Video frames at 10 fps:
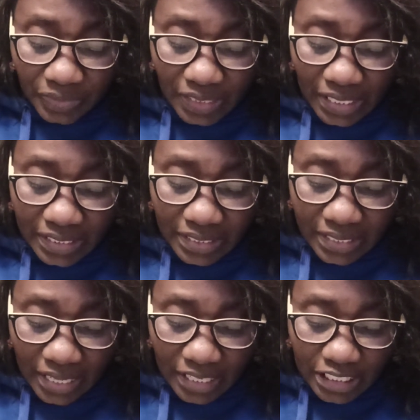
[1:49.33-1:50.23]
That is
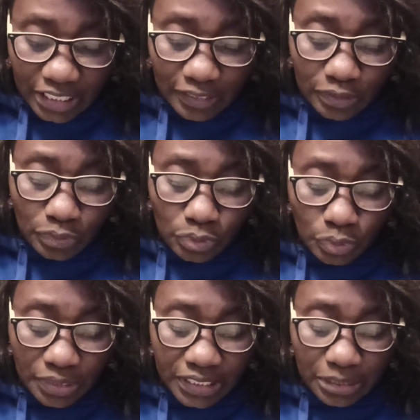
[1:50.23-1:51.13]
Galatians
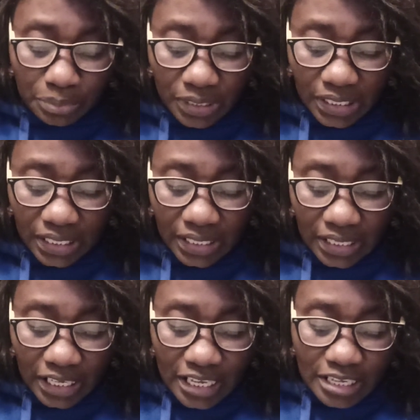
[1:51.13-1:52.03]
2:20b.
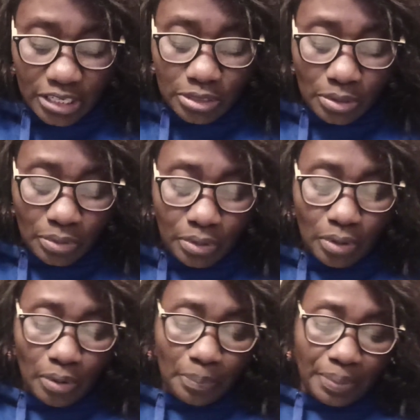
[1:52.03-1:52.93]
So
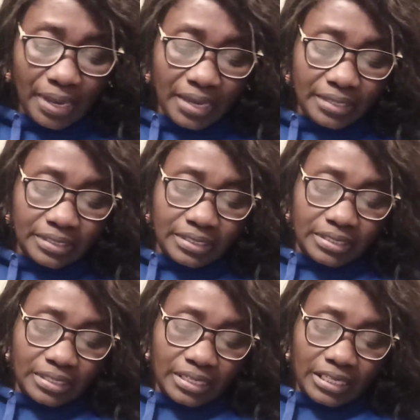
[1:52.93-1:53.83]

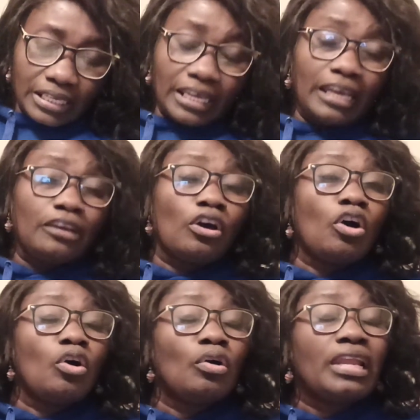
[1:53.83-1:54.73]
complete and
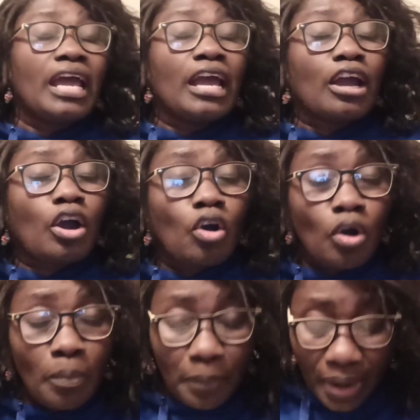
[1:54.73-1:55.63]

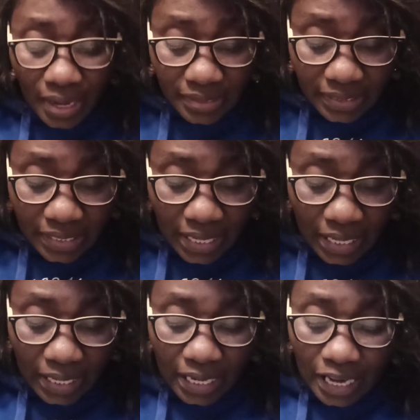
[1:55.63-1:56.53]

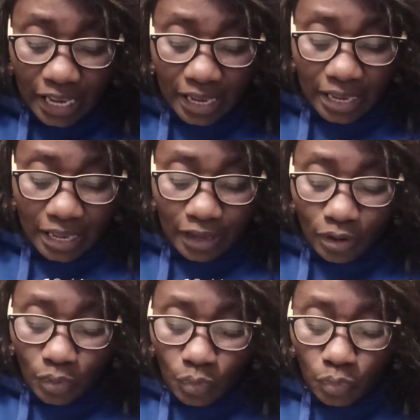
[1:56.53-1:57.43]
all-encompassing
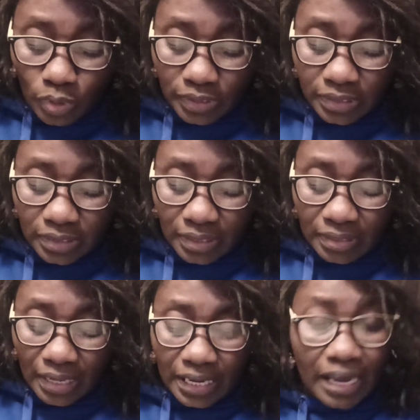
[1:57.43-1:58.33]
was
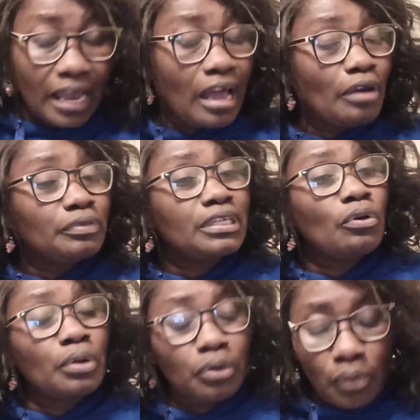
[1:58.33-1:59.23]
that encounter
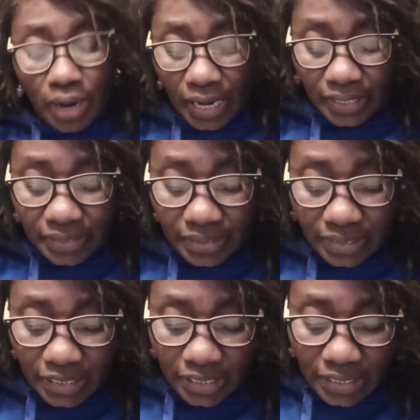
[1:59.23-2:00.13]
with
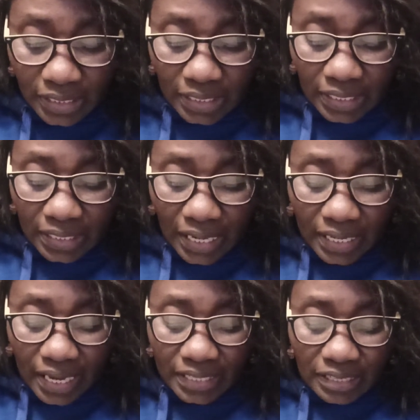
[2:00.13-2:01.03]
Christ
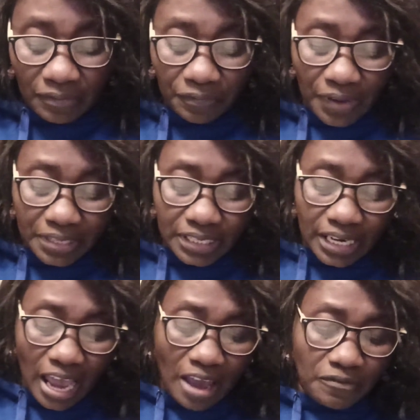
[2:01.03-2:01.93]
that it
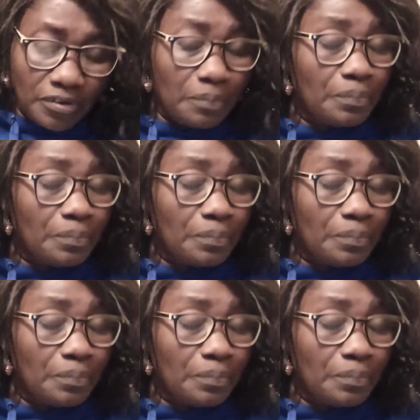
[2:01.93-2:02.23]
affected every